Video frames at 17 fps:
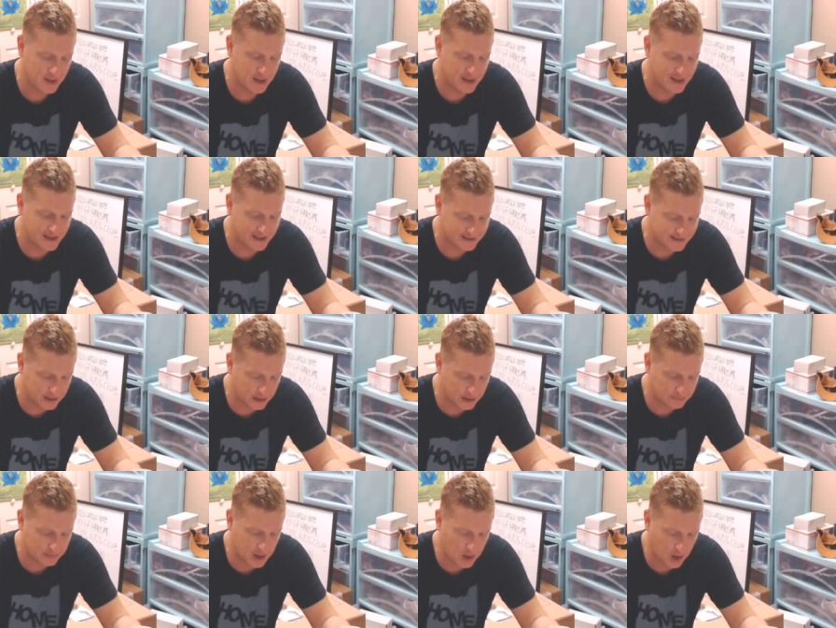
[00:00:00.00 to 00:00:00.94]
It's done
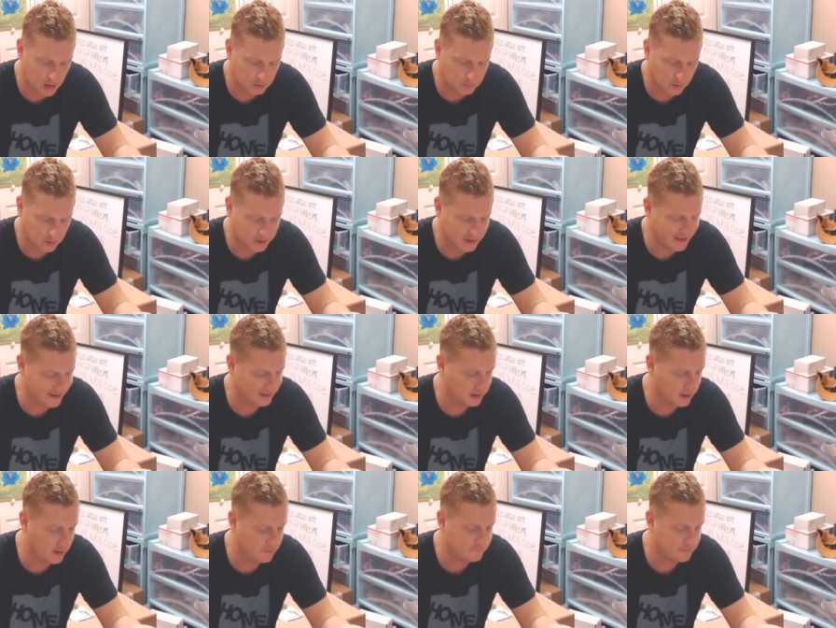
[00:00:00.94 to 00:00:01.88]
by hard work and
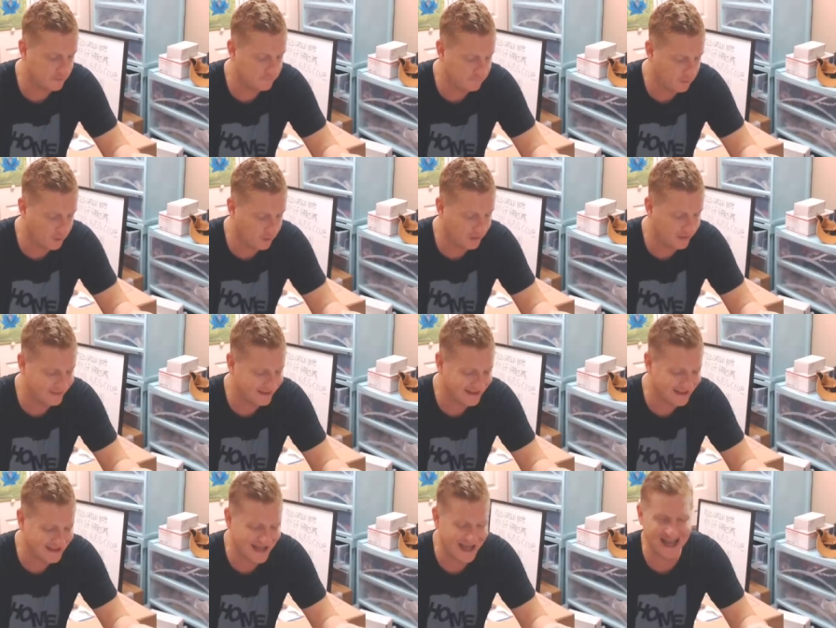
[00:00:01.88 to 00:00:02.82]
love for the
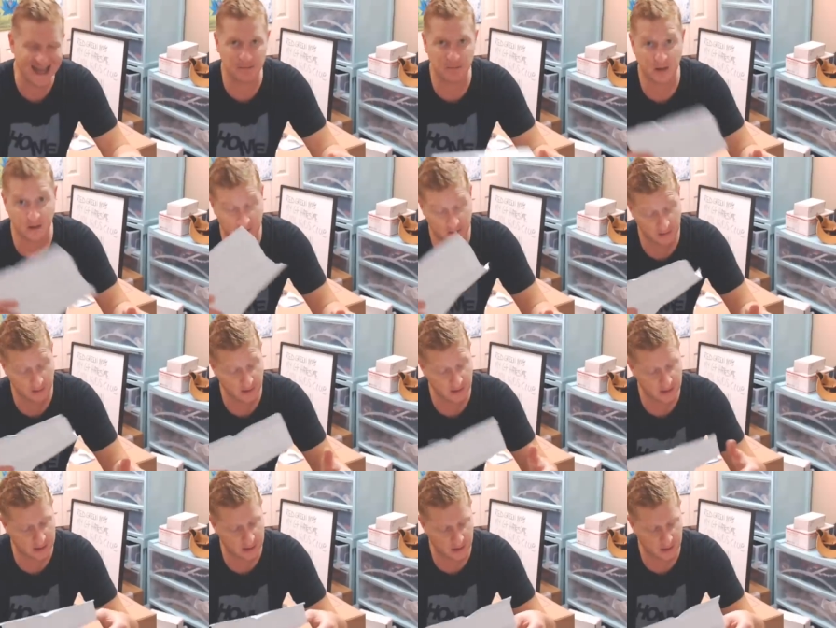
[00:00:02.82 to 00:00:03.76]
game. There
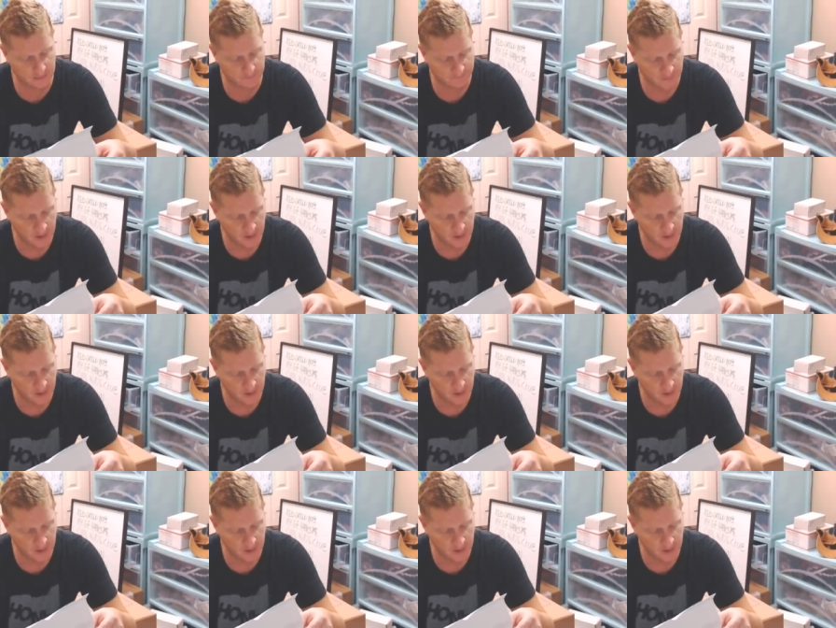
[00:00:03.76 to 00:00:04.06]
you go.